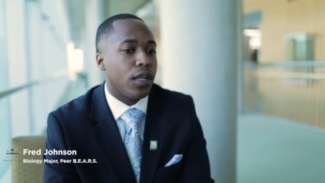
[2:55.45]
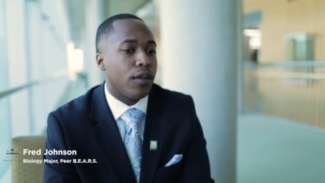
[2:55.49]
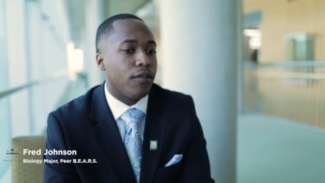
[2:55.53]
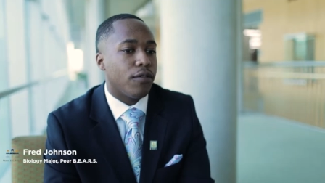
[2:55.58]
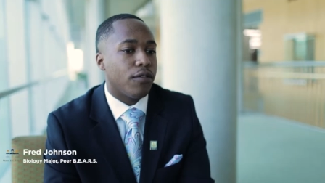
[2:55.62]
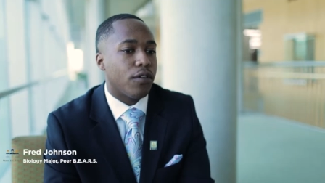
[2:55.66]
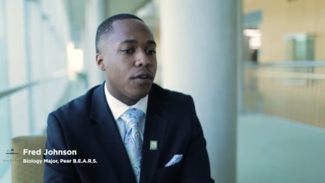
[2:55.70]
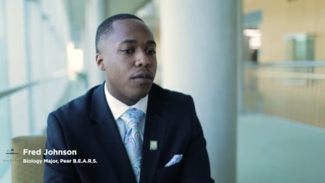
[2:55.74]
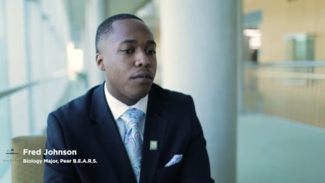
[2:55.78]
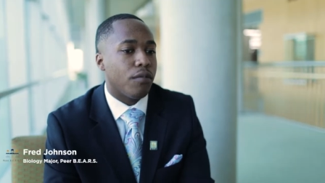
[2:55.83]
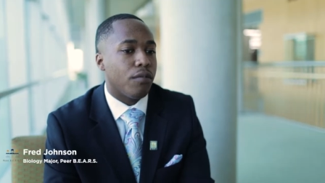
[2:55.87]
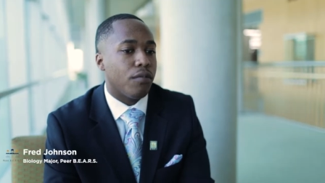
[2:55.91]

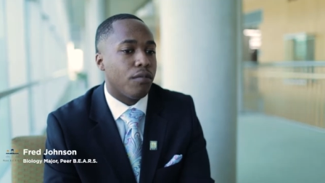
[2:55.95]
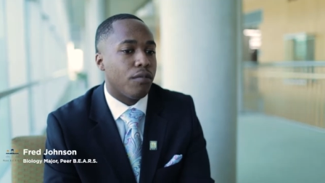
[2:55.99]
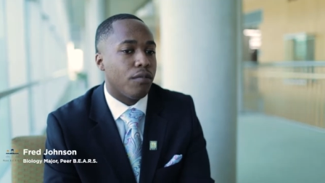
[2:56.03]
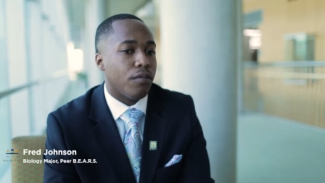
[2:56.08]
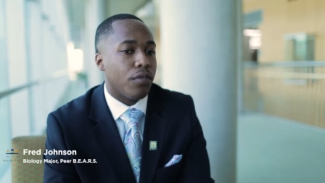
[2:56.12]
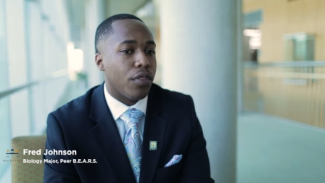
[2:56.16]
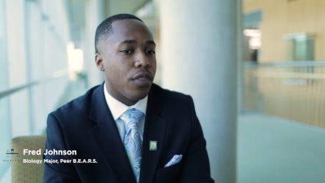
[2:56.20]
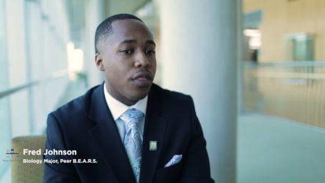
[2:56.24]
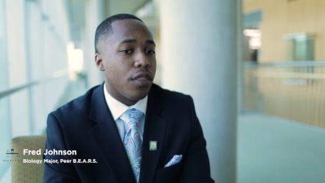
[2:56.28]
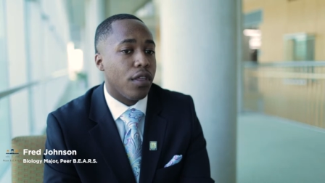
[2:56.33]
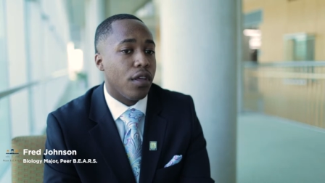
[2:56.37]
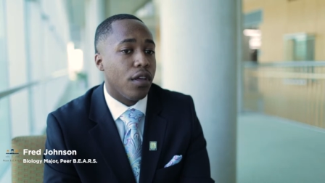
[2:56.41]
from
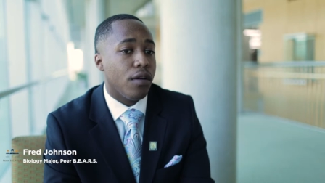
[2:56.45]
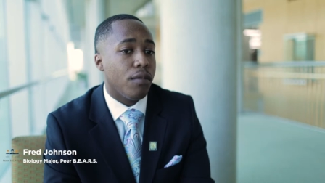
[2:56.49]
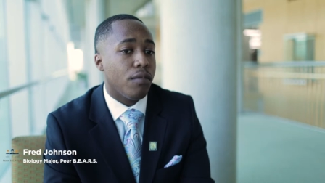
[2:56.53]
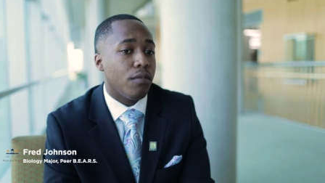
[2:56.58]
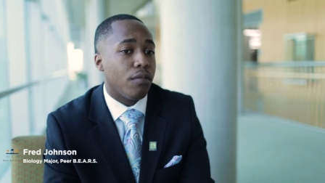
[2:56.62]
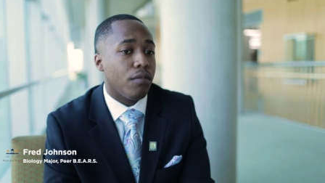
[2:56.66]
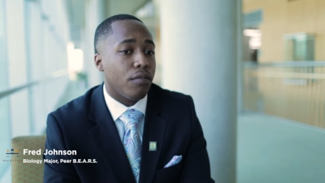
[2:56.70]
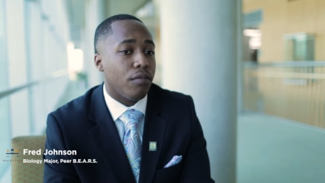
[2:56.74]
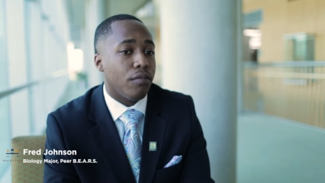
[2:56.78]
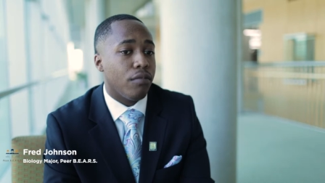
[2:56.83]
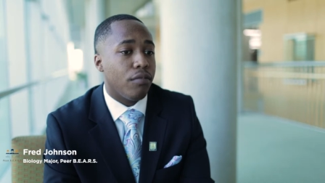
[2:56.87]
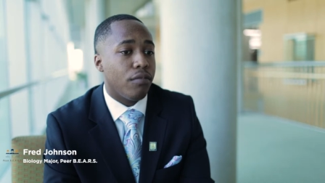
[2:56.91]

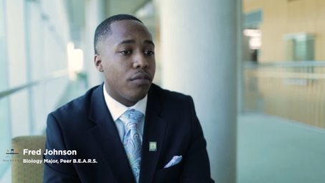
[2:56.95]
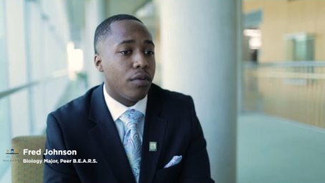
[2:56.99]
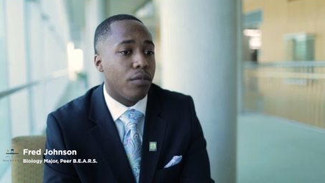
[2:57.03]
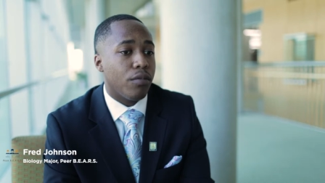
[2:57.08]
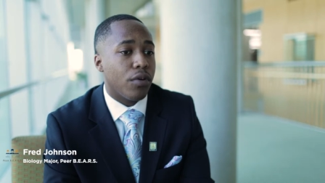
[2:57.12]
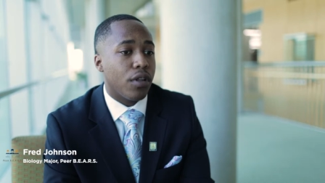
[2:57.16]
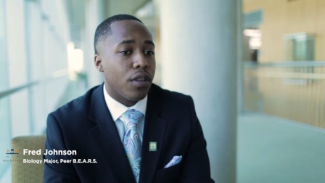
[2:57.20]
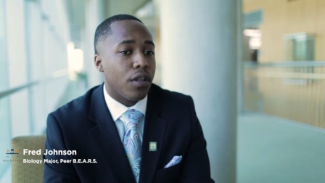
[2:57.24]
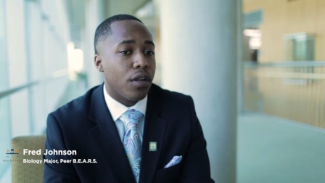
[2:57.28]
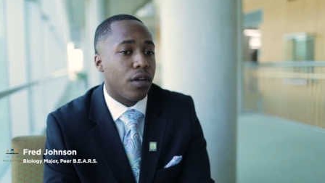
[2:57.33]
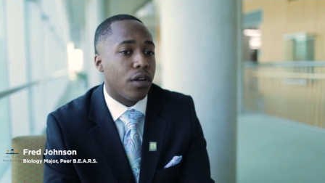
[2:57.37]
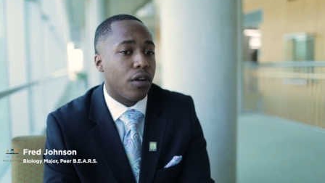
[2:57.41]
them,
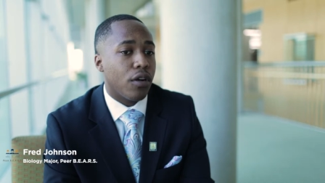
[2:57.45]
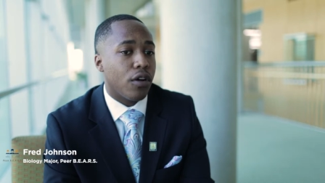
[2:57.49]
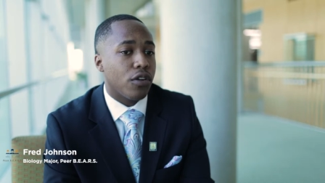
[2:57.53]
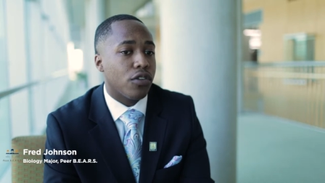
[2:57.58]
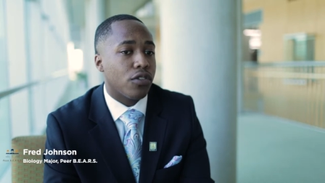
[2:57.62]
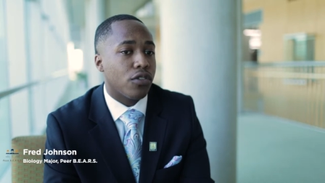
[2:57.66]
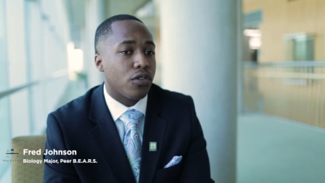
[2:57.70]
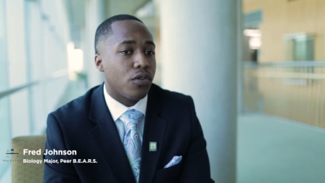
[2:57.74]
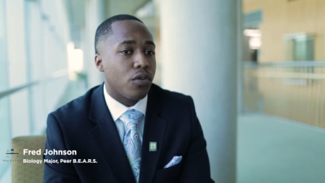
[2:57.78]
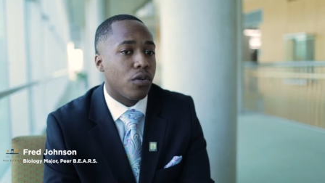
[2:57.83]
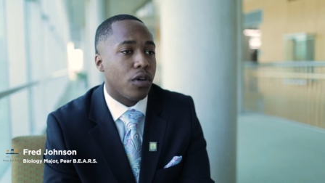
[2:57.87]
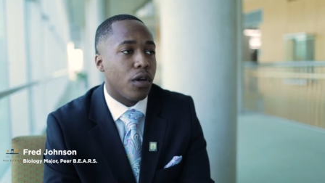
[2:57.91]
but then it
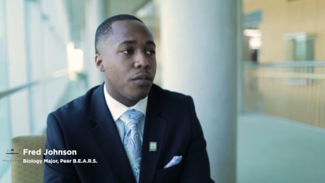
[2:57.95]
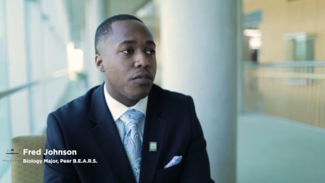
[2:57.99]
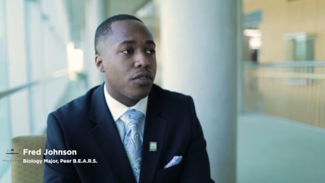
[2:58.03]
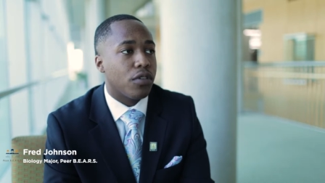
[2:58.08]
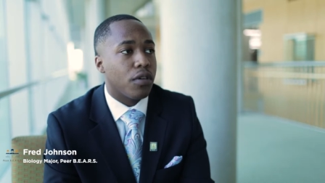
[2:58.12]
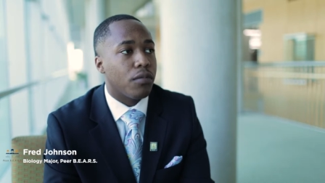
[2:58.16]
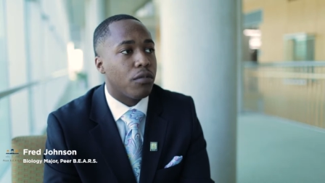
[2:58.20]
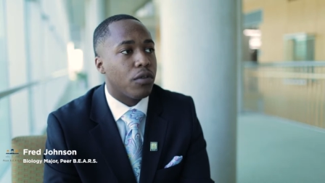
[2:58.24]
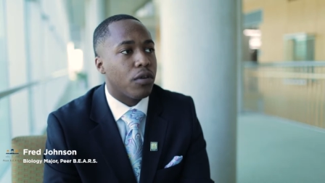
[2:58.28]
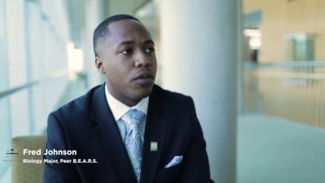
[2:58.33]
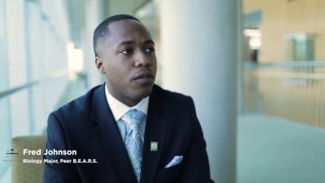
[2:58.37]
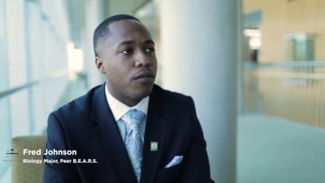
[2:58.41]
also helps
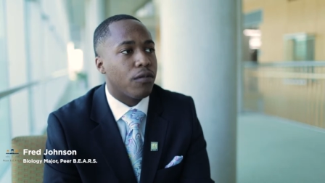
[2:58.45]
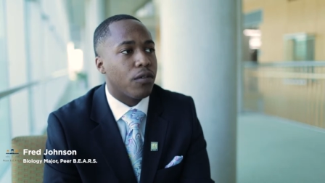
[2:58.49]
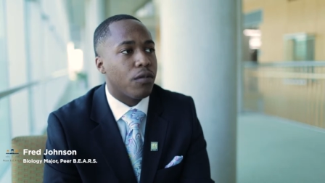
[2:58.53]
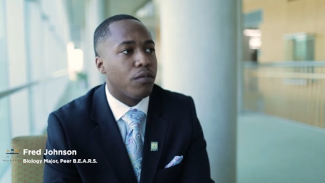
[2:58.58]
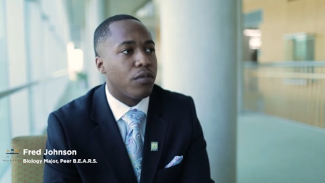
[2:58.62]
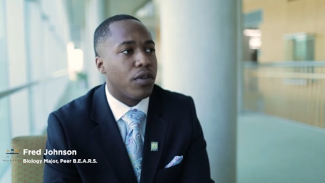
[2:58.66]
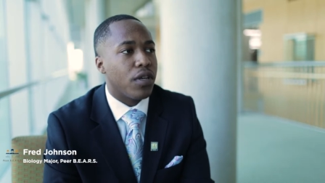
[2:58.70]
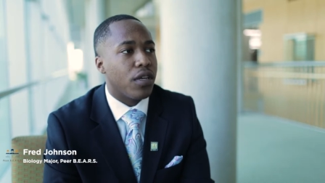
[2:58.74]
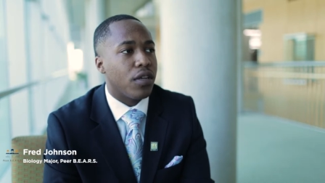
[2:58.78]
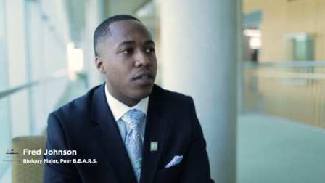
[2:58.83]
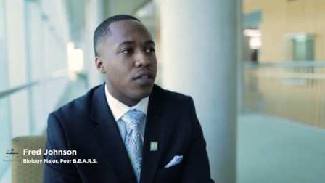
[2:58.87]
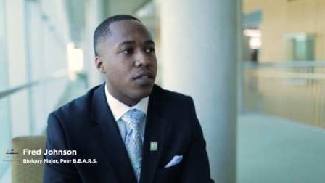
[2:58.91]
them learn
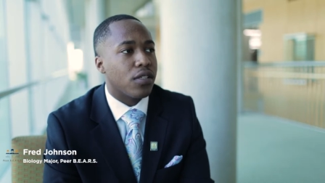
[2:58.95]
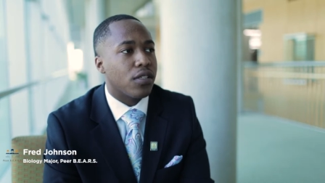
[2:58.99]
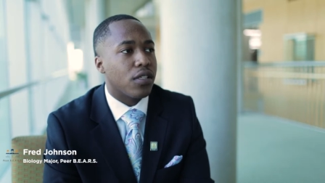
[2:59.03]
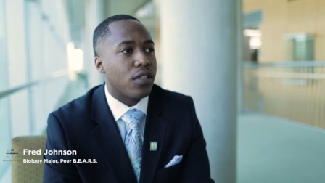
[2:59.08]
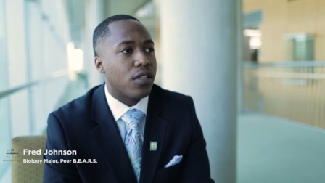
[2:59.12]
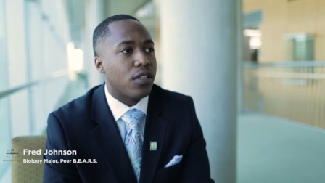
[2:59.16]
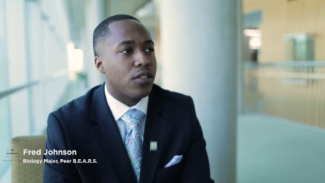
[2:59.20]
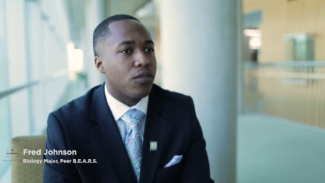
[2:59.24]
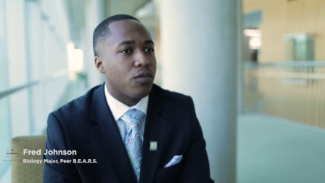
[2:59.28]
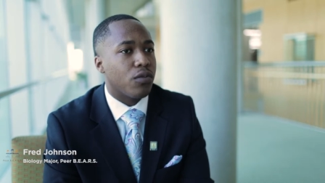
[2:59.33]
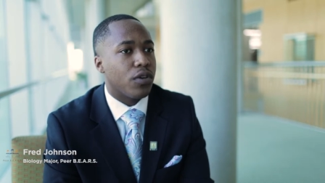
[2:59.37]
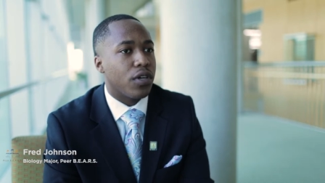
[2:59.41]
from me in a
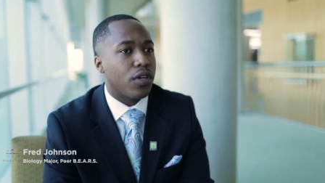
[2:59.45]
sense